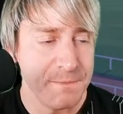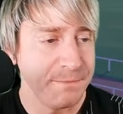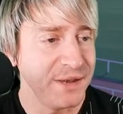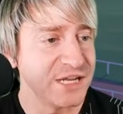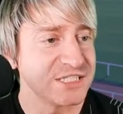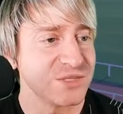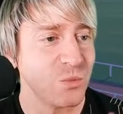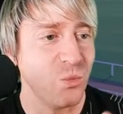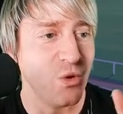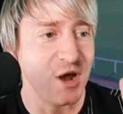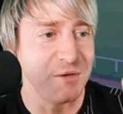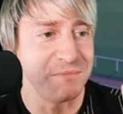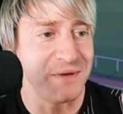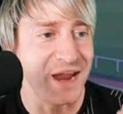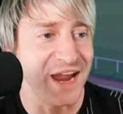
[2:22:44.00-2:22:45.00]
Plus
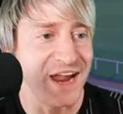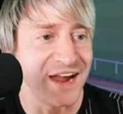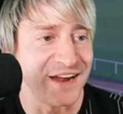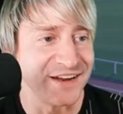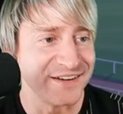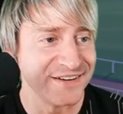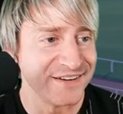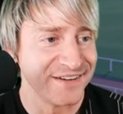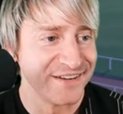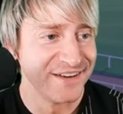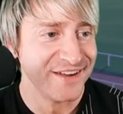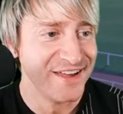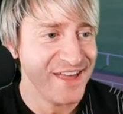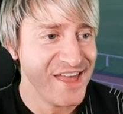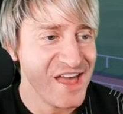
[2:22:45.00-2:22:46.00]
one man.
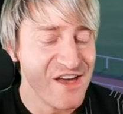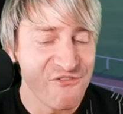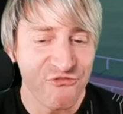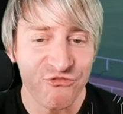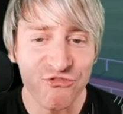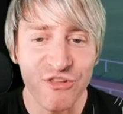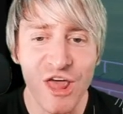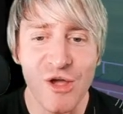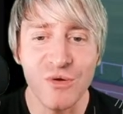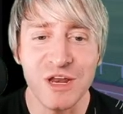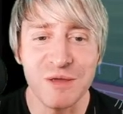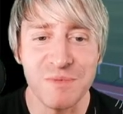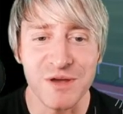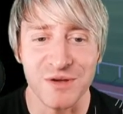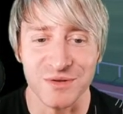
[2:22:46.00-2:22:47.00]

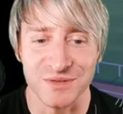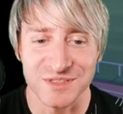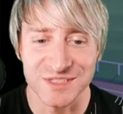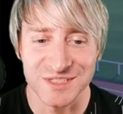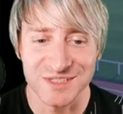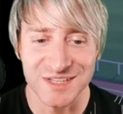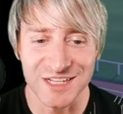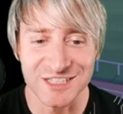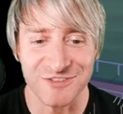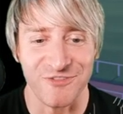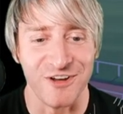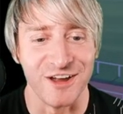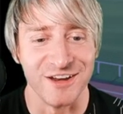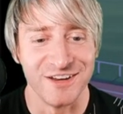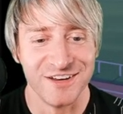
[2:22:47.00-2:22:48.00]
Floaty boats. That's
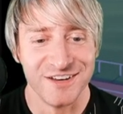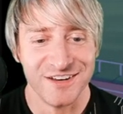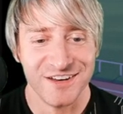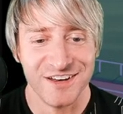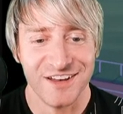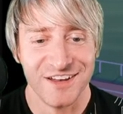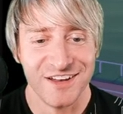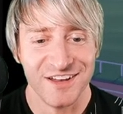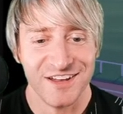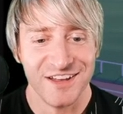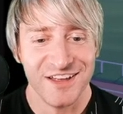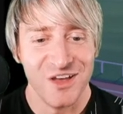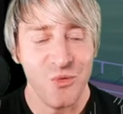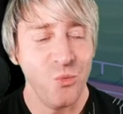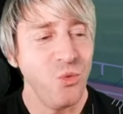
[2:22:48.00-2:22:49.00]
fun.
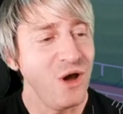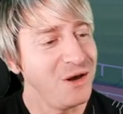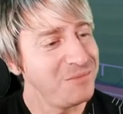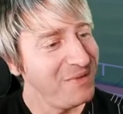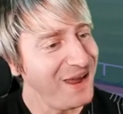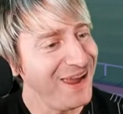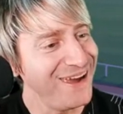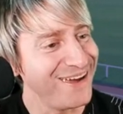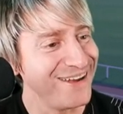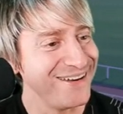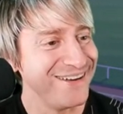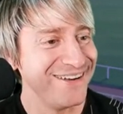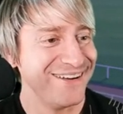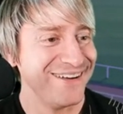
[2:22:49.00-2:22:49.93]
One man.